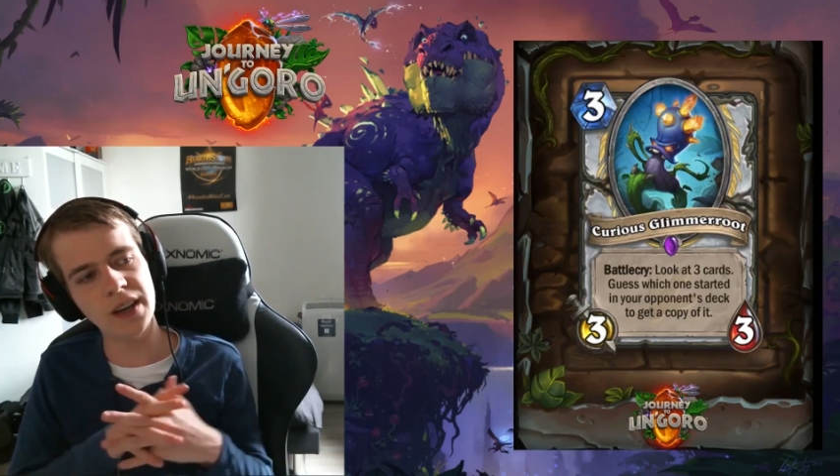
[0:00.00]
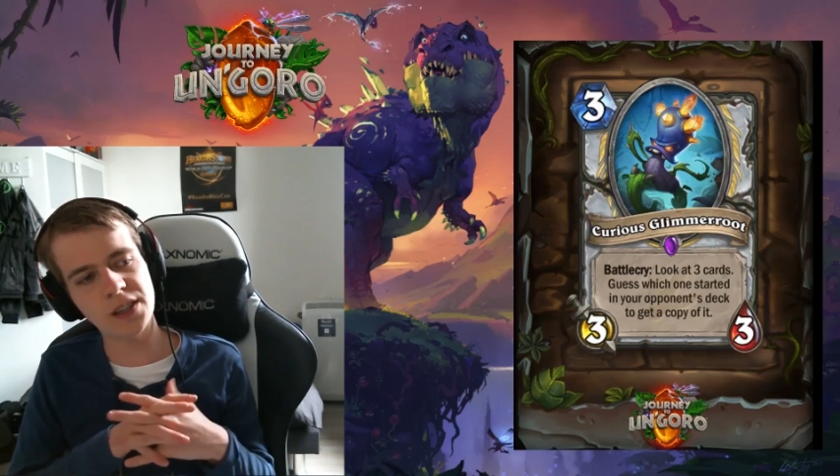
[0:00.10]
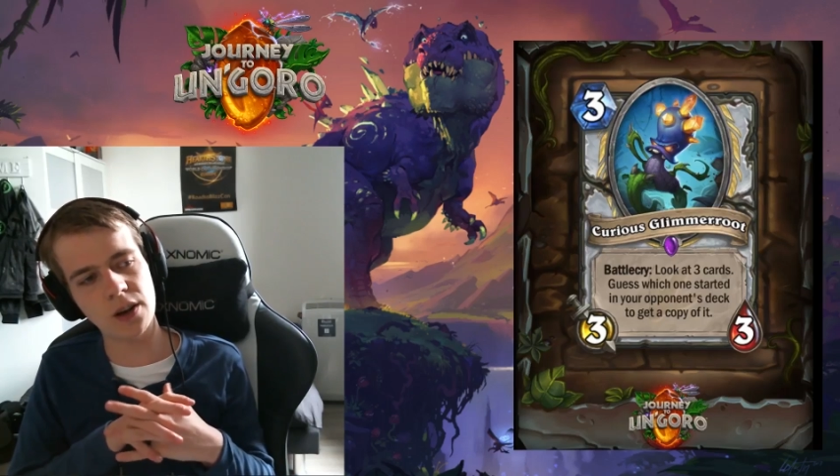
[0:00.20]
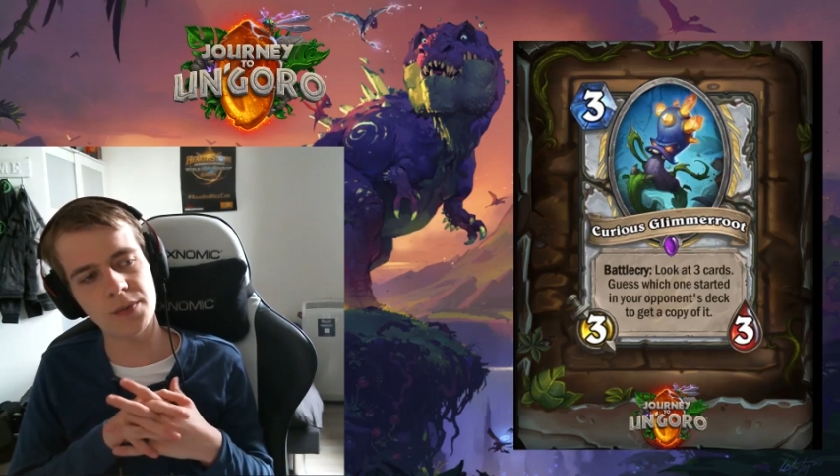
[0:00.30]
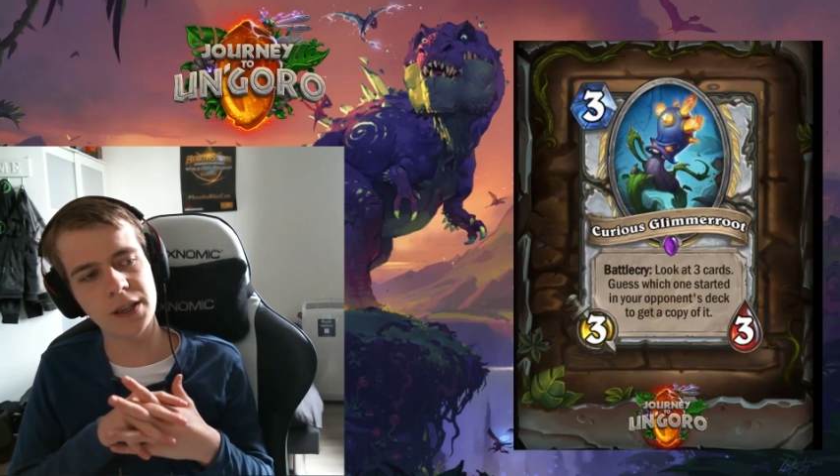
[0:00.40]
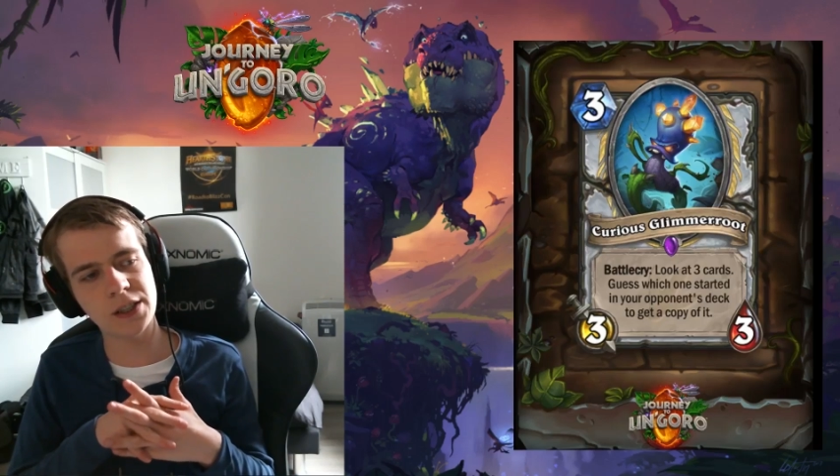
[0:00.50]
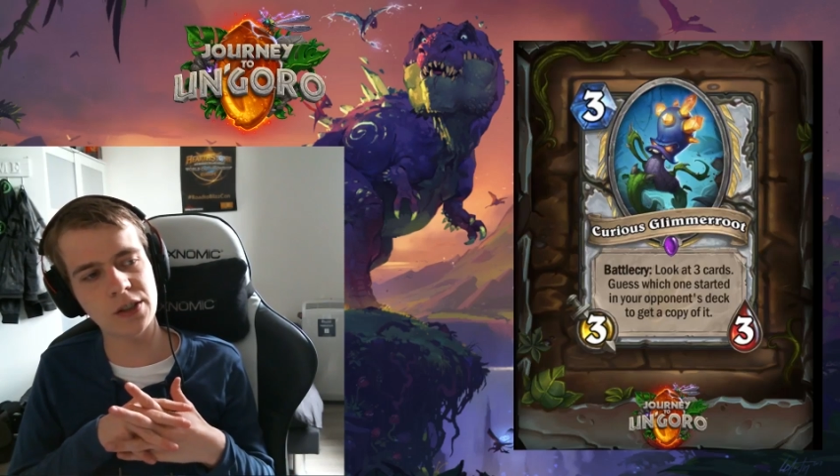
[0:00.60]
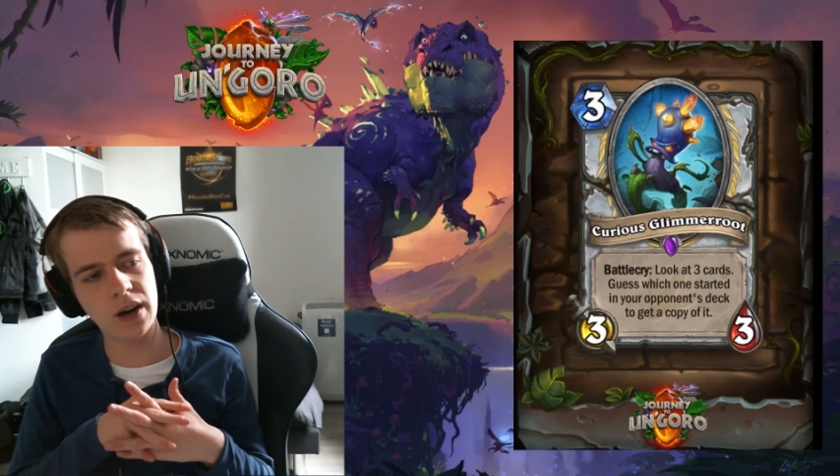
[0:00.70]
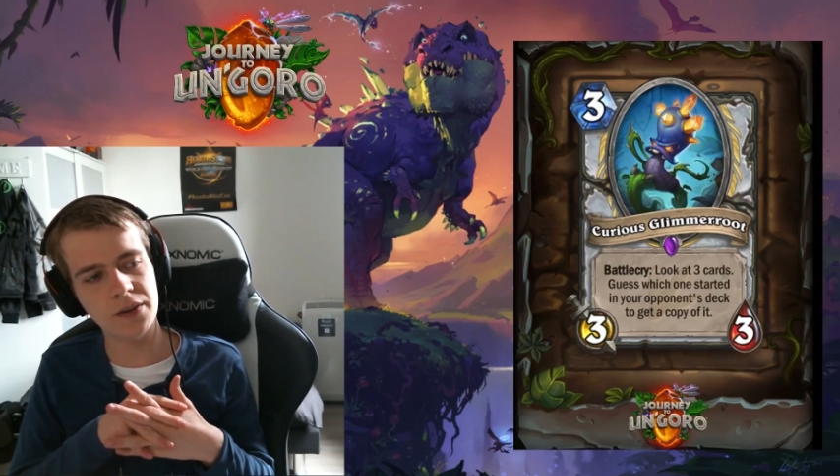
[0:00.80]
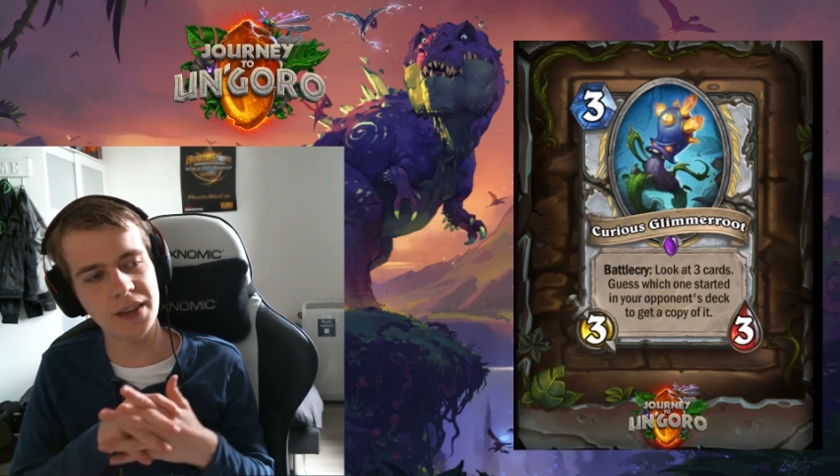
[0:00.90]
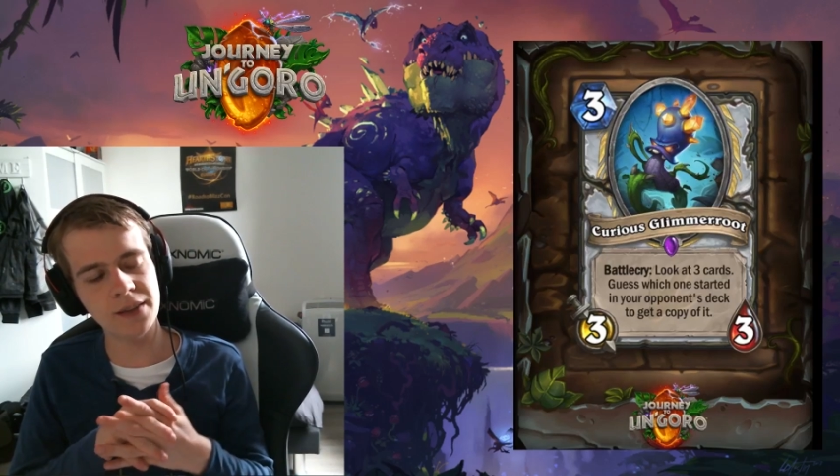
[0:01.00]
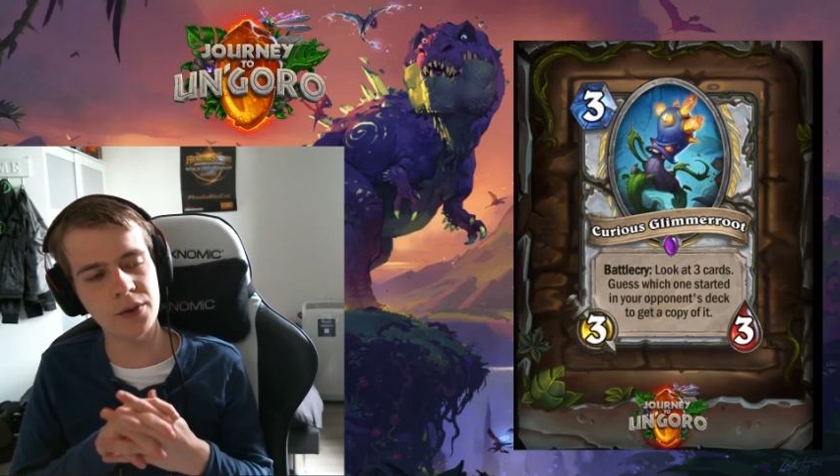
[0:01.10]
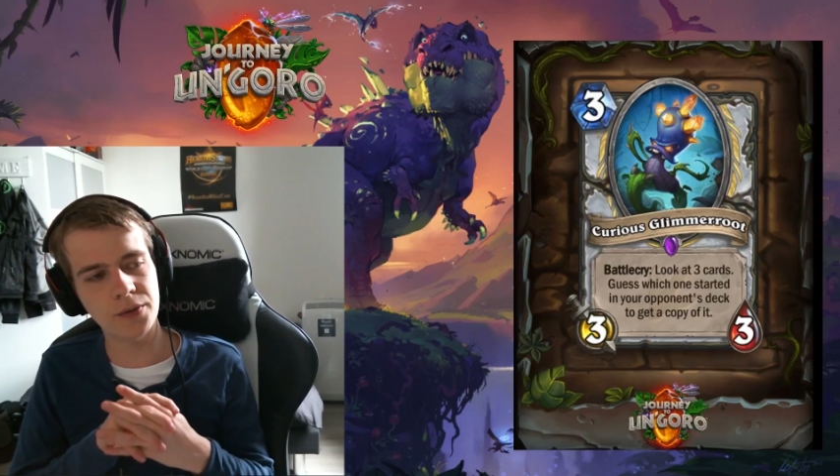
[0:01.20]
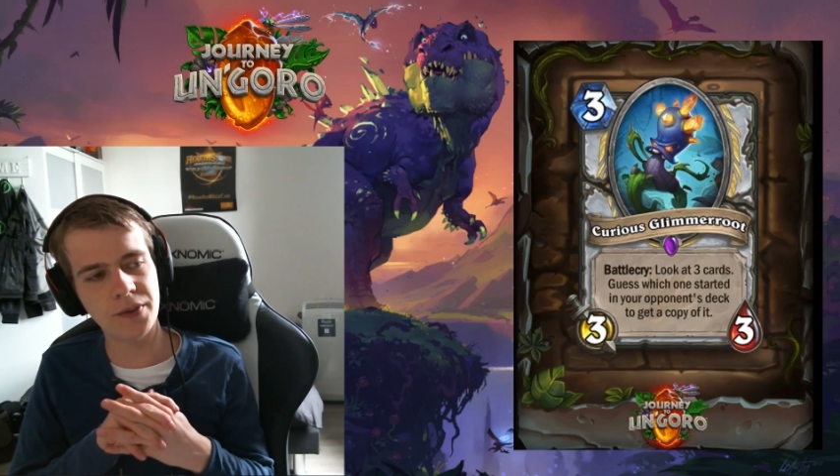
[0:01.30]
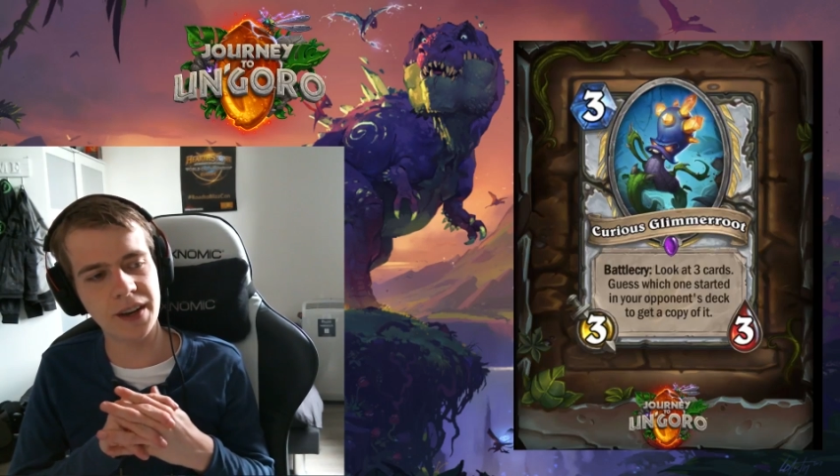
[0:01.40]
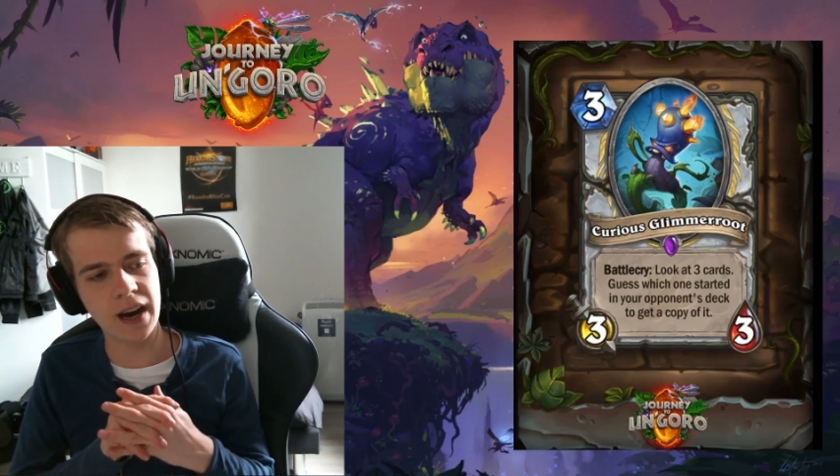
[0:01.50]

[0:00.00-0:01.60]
so I'm not sure how that will fit